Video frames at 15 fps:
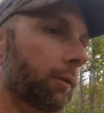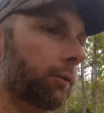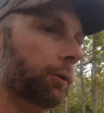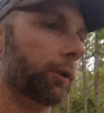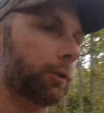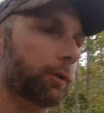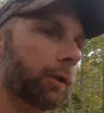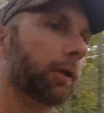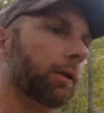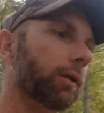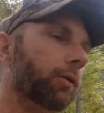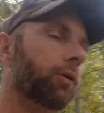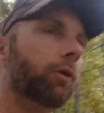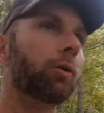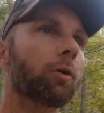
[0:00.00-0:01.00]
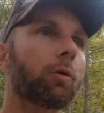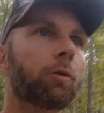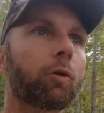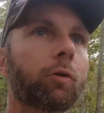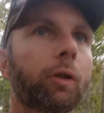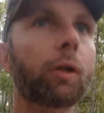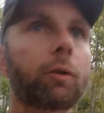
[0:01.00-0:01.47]
Just do your own
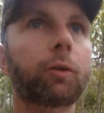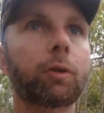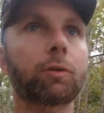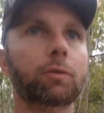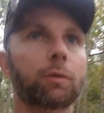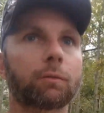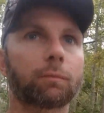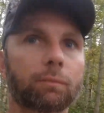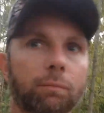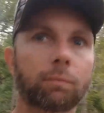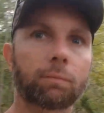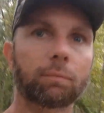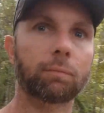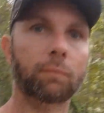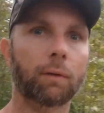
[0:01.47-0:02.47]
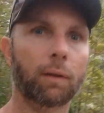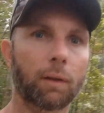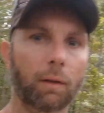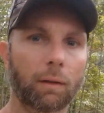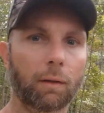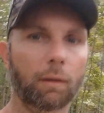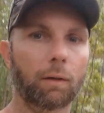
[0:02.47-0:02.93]
due diligence, and
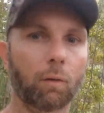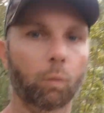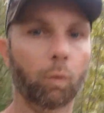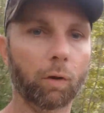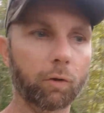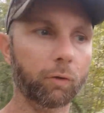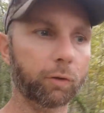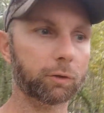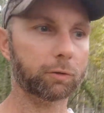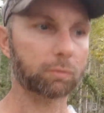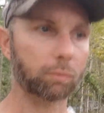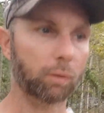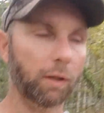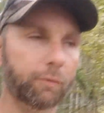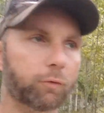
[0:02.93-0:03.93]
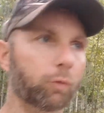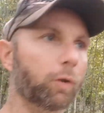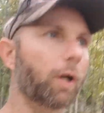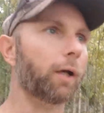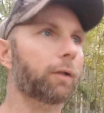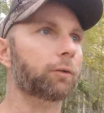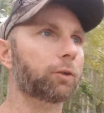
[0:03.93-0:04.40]
whether it's left or
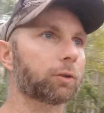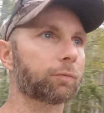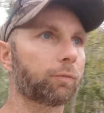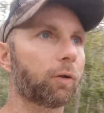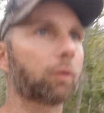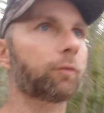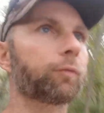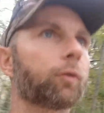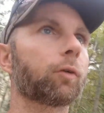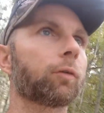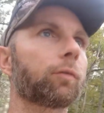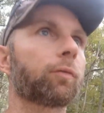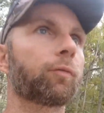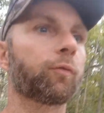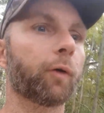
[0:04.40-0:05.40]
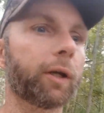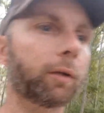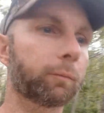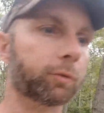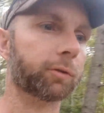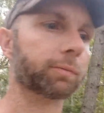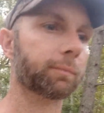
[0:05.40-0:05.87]
right, just vote for
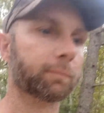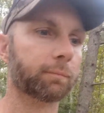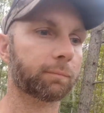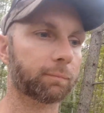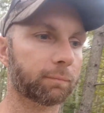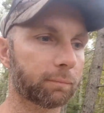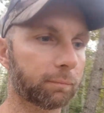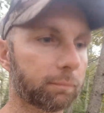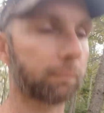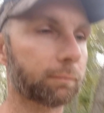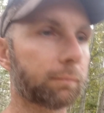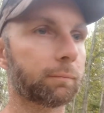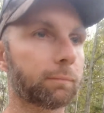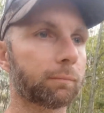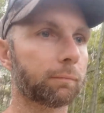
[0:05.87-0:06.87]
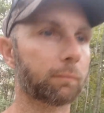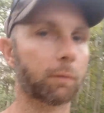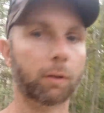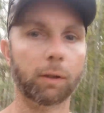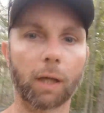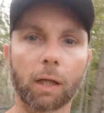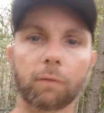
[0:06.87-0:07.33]
freedoms.
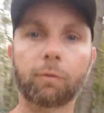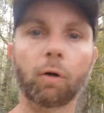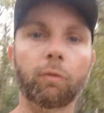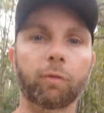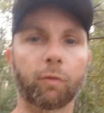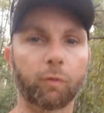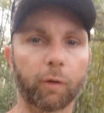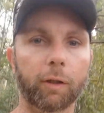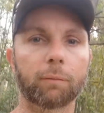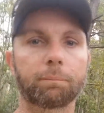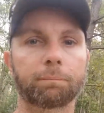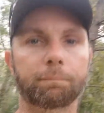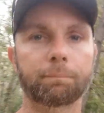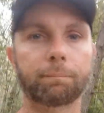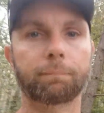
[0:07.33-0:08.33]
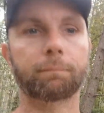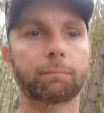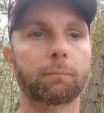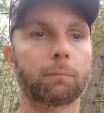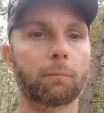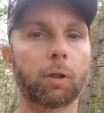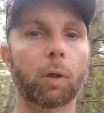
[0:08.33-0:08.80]
You gotta vote for freedom.
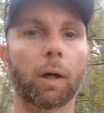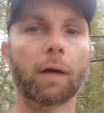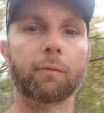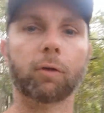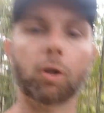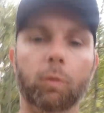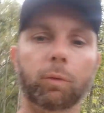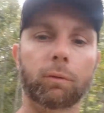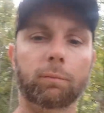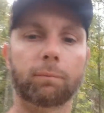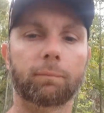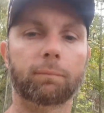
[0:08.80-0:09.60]
Y'all have a good one.